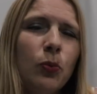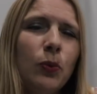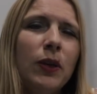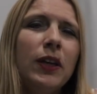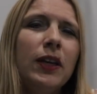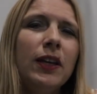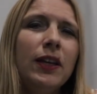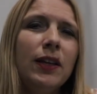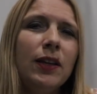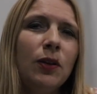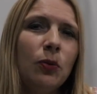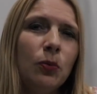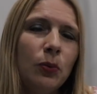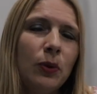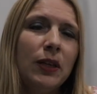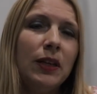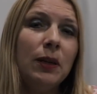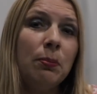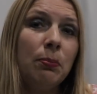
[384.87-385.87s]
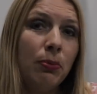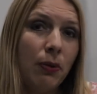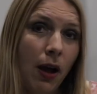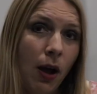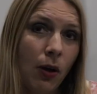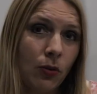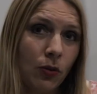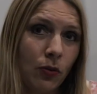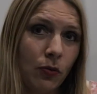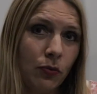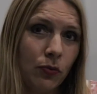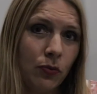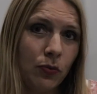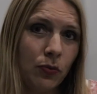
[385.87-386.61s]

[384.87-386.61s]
really, really proud of.